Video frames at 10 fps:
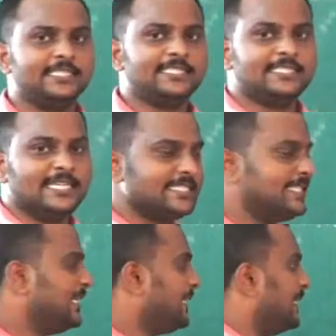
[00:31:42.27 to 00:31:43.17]
This states
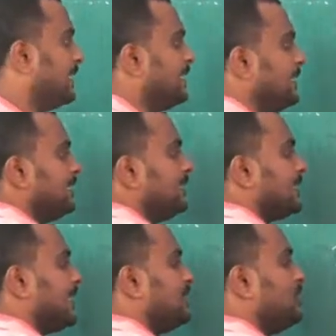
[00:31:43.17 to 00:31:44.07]
that the
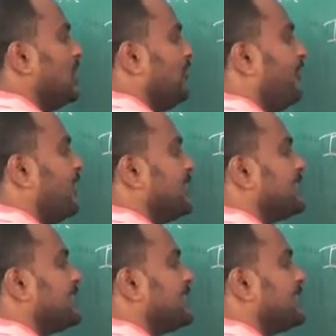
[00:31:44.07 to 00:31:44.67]
ratio of